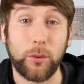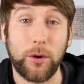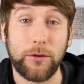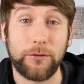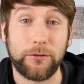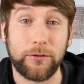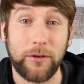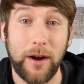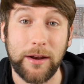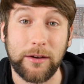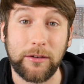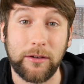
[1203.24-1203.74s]
a
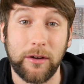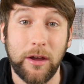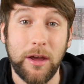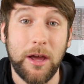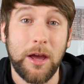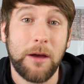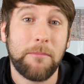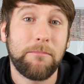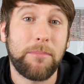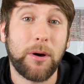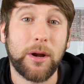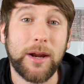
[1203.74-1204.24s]
friend,
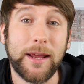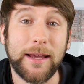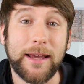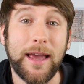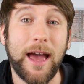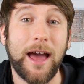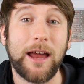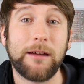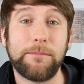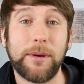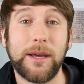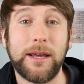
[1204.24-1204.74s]
but it
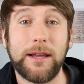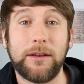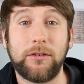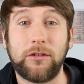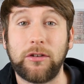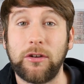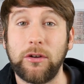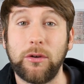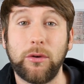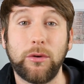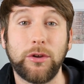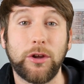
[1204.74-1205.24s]
can be
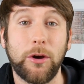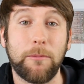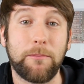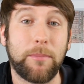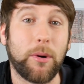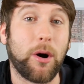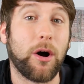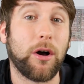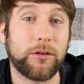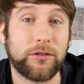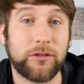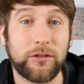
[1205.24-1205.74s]
to your
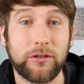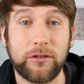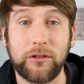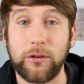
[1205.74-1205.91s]
boss,